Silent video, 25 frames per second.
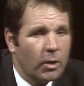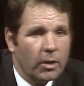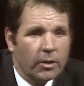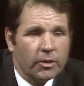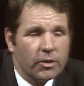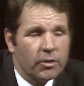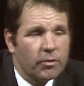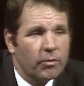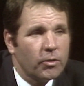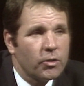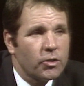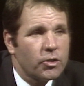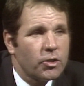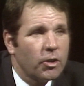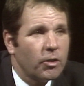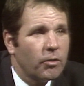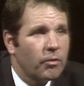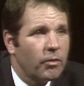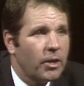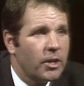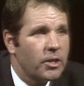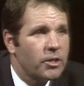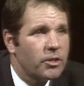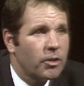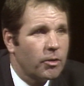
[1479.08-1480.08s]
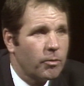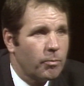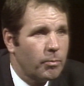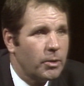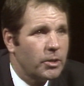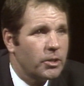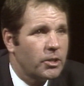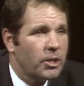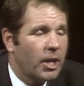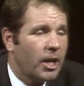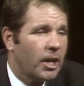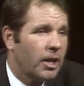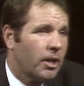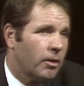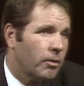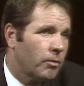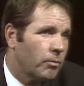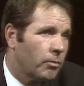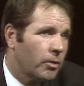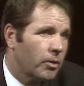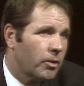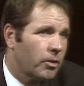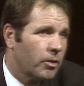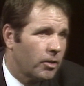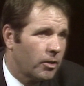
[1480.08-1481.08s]
different surveys that have been taken
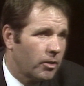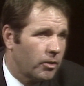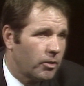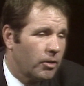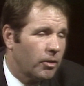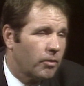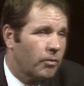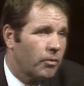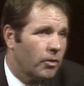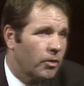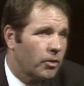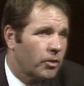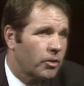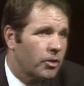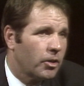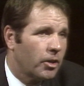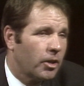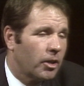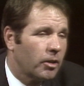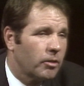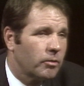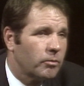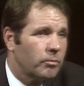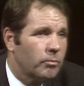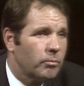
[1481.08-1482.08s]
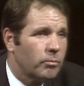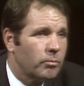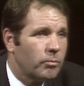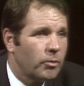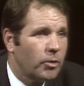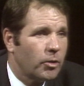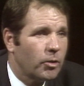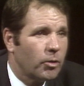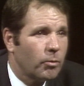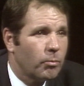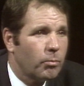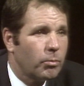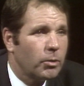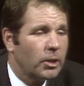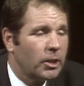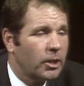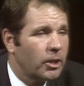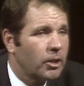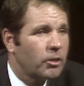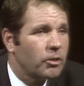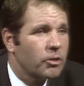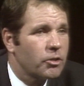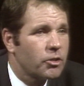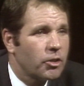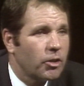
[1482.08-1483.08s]
with the different, uh, you know,
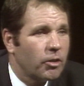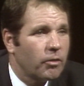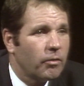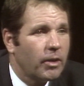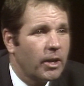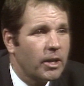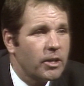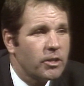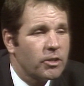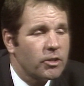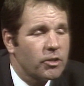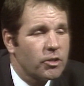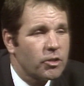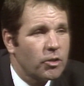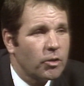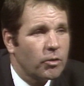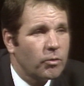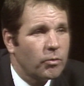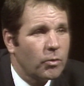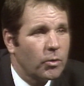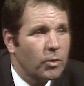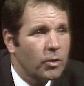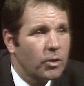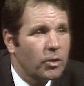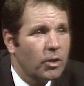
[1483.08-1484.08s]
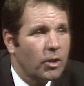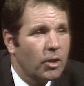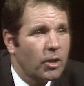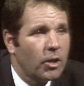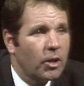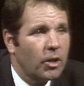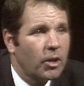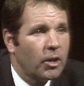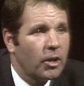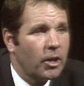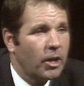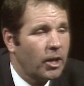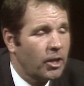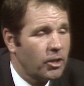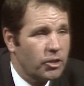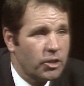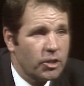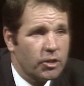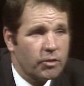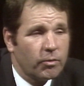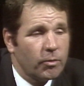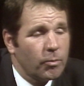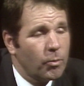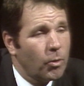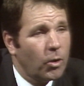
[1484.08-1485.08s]
political surveys and so forth. And
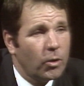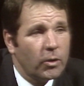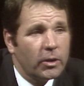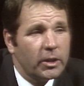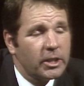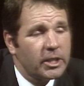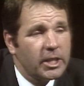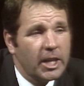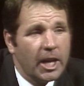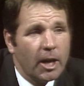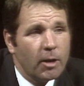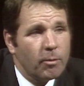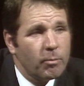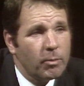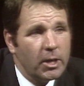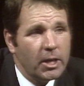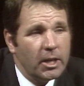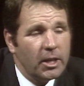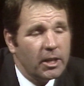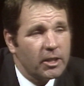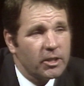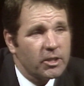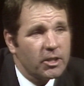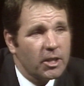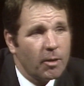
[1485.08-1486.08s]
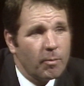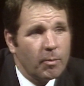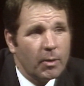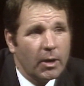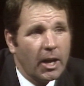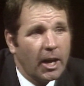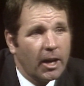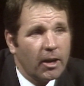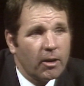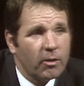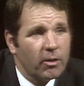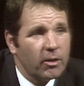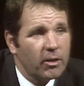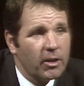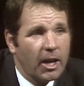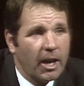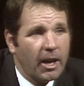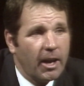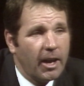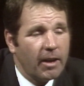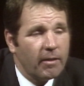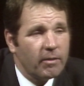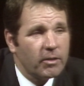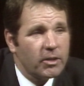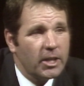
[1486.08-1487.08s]
just from holding town meetings. I mean, I go to, the, I
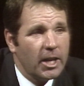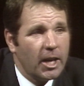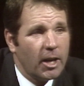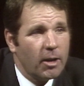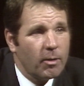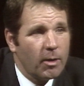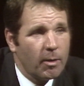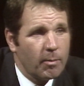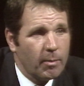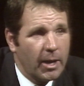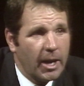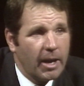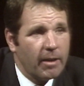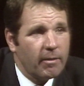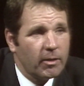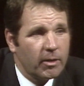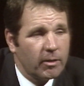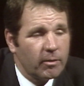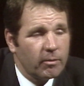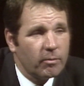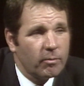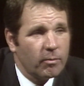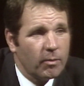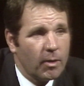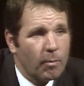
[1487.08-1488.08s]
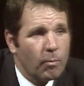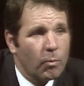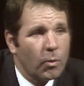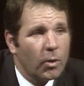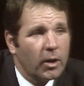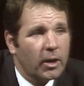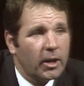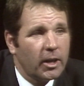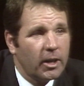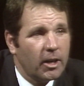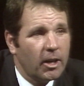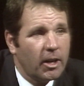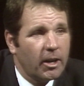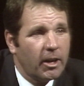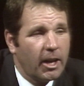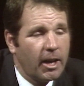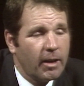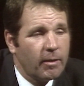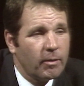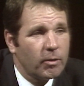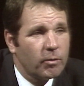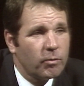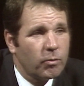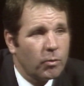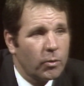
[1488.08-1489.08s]
have a town, I'm having, I'm working on
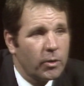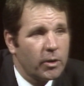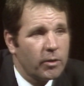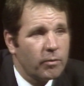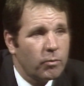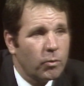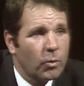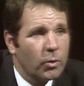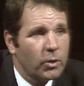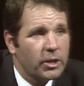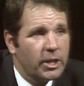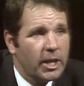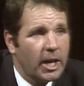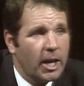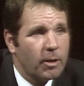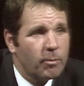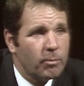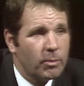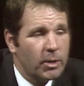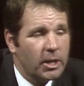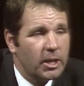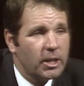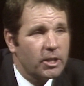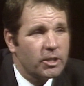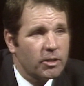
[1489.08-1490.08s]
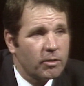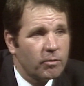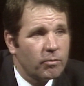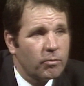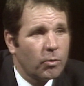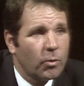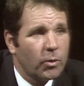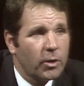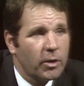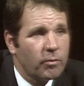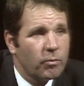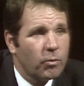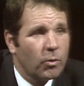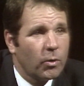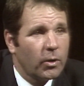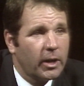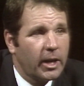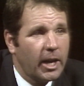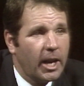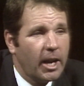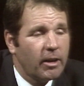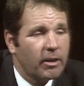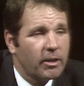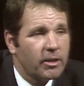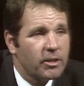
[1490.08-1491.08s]
having 44 town meetings in 44
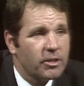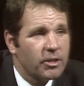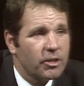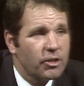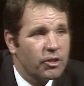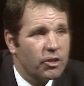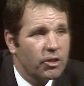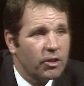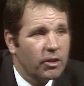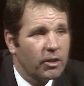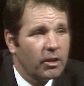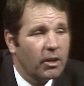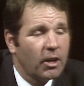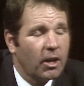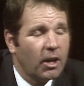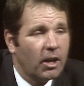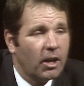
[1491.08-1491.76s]
counties this year.